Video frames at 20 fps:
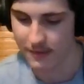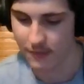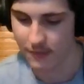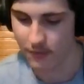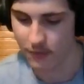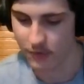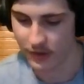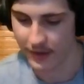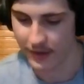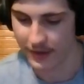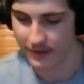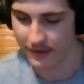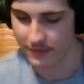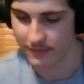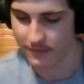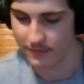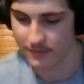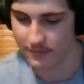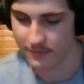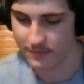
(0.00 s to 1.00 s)
or like
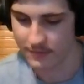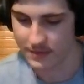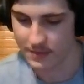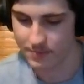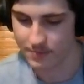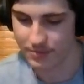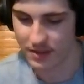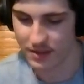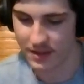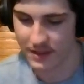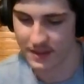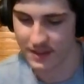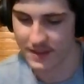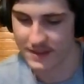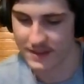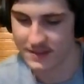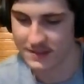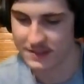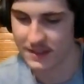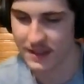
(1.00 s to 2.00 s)

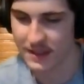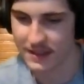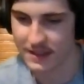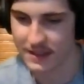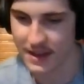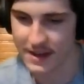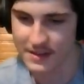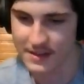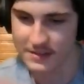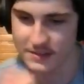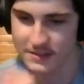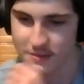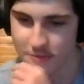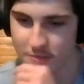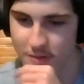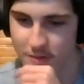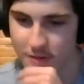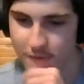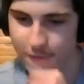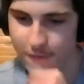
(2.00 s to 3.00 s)
Diplodocus like
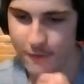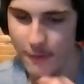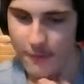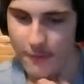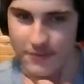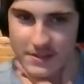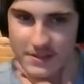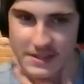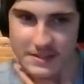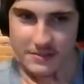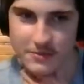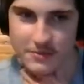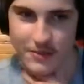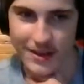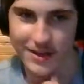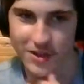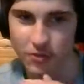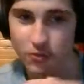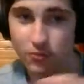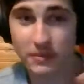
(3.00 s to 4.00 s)
dinosaur from a fossil? I
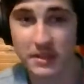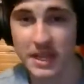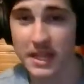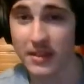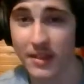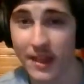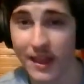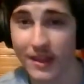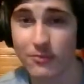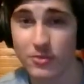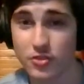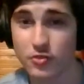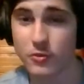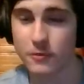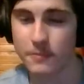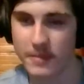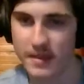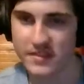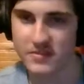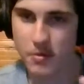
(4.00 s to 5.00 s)
do really like what
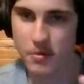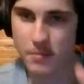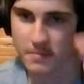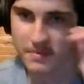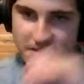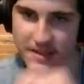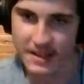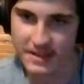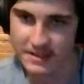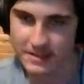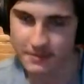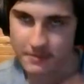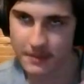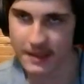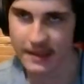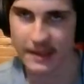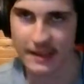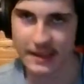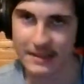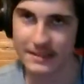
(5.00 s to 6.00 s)
Tropius represents and being
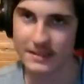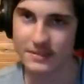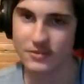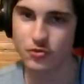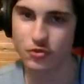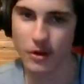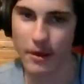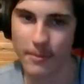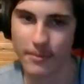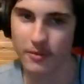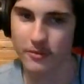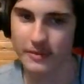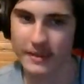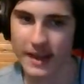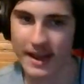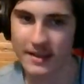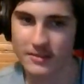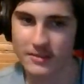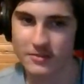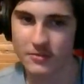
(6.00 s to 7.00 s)
like a tropical
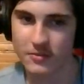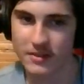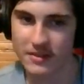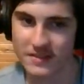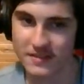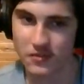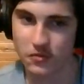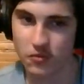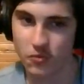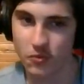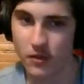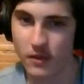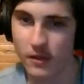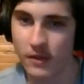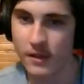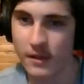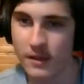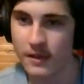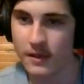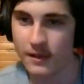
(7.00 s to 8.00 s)
dinosaur. That's so cool.
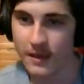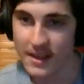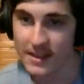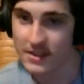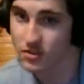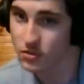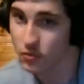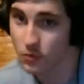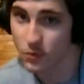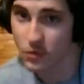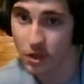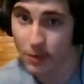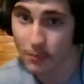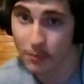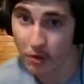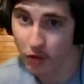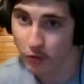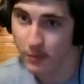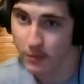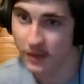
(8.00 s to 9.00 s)
Yeah, it's a cool looking
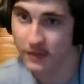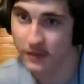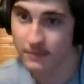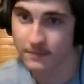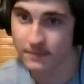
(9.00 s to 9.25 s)
Pokemon.